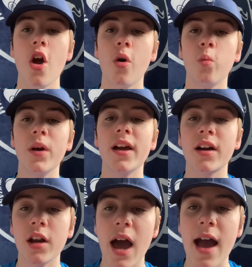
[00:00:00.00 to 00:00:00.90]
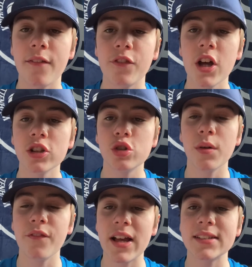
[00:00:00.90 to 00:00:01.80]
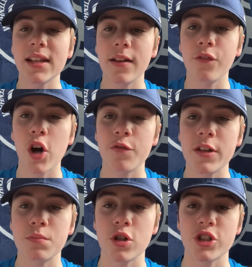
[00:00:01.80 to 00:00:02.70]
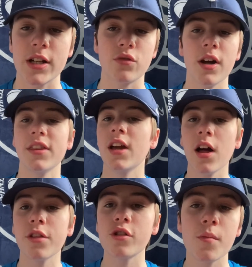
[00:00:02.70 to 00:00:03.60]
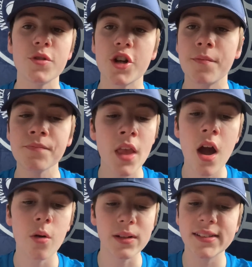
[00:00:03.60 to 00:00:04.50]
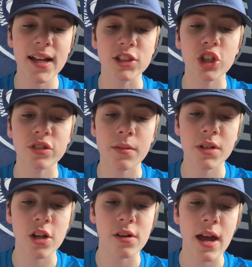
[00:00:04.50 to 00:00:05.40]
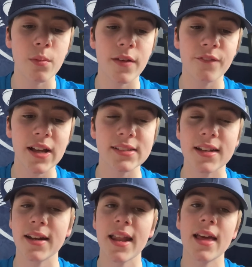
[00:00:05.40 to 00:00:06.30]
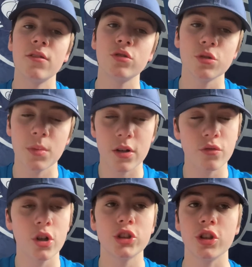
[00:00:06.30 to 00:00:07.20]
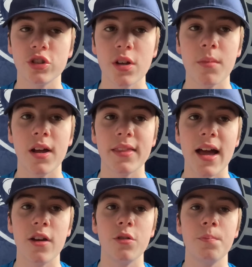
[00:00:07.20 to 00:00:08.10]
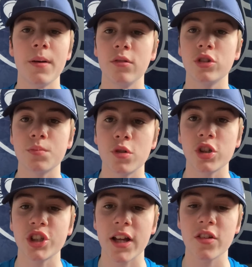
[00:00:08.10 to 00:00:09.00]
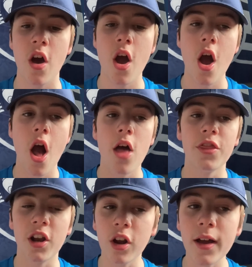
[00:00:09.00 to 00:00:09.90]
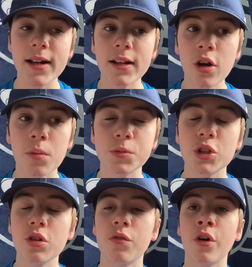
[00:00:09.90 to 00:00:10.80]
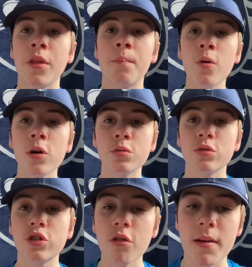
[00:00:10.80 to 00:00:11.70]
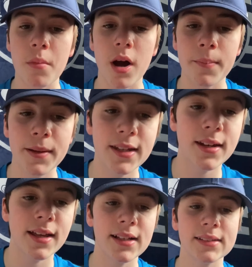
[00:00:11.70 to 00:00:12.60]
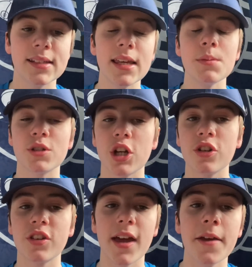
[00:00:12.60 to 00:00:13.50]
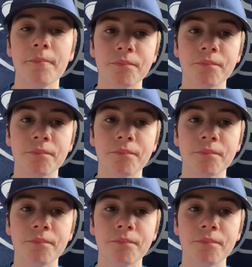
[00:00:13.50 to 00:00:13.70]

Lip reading: we are going to have to invest in a five-year project, right? The other option, we sack Jose, we know now, we invest in a Nagelsmann, a Rodgers, someone like that who builds a project. The likely option of what the board will do, in my opinion, is keep Jose,